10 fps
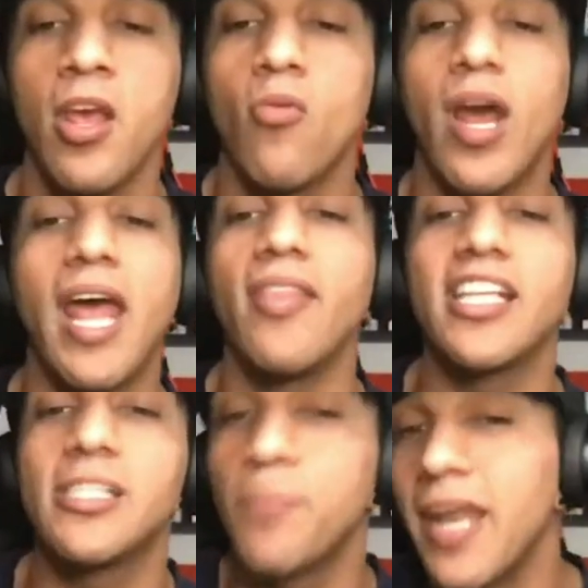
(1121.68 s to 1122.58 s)
Right. And like,
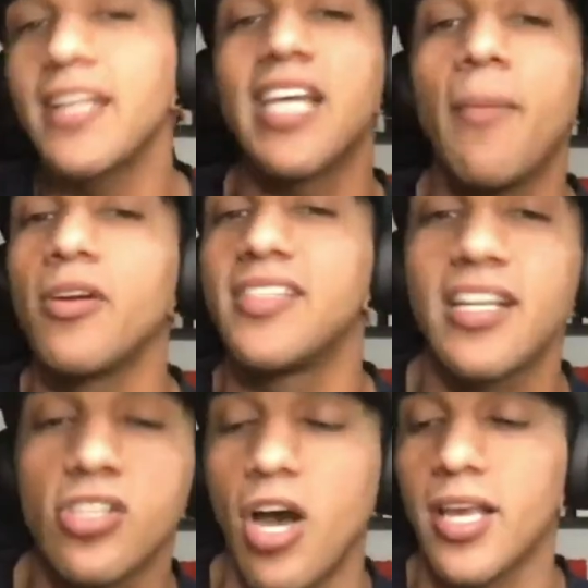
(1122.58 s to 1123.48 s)
spending time on
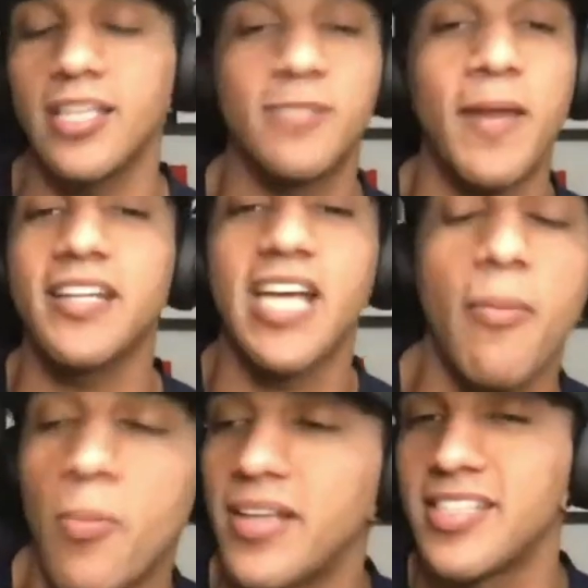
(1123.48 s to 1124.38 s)
TikTok, spending time
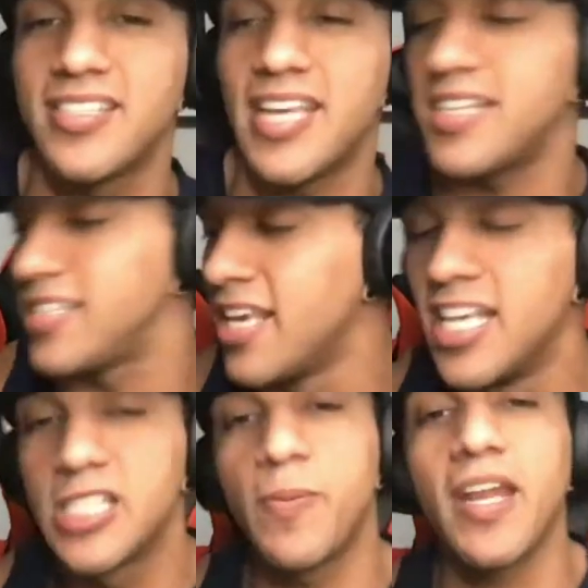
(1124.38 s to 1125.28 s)
on my success,
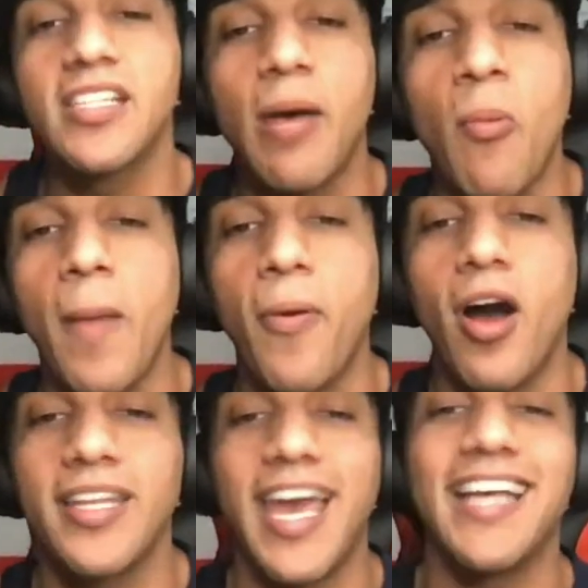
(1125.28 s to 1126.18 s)
spending time on my
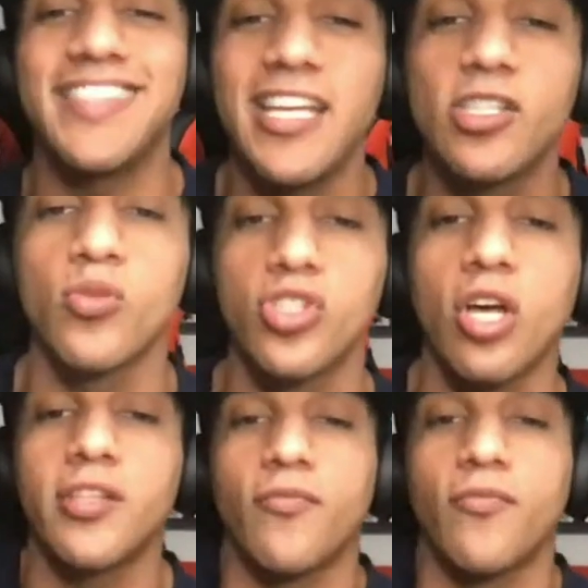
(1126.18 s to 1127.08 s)
podcast is a
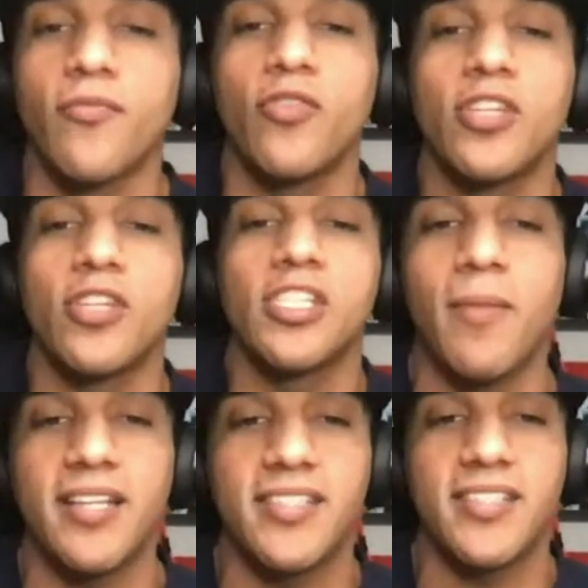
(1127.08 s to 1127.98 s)
result of respecting my
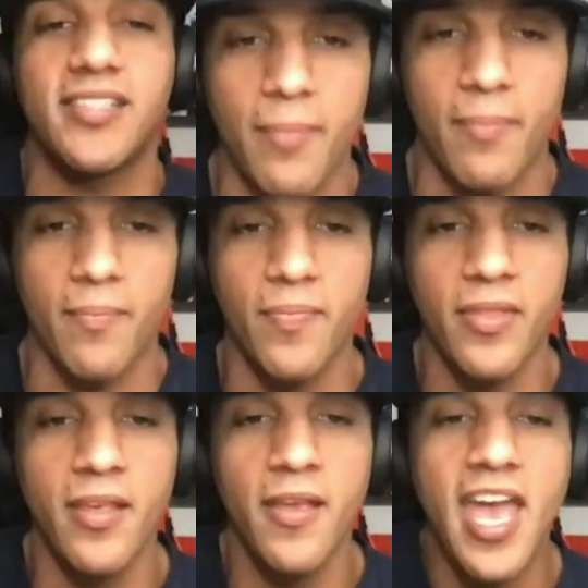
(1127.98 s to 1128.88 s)
time
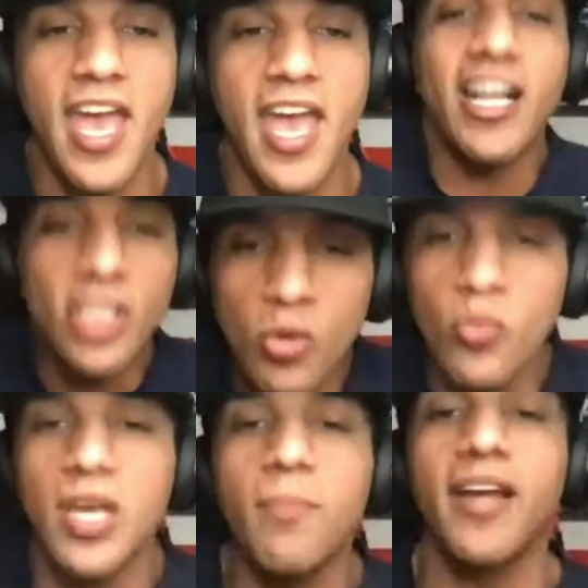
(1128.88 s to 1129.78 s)
and
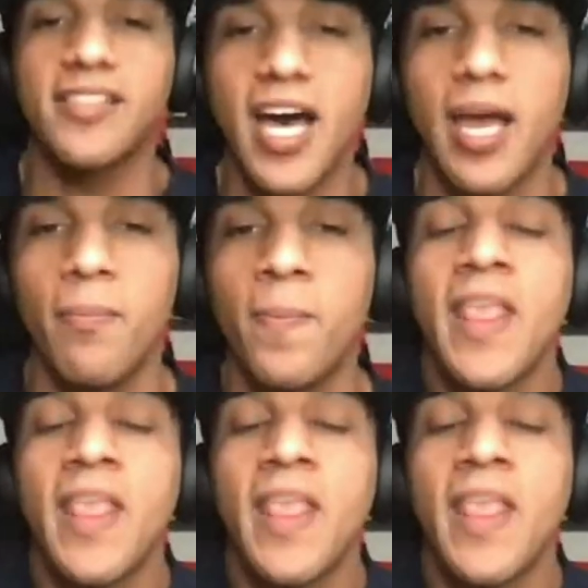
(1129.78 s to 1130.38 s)
valuing my time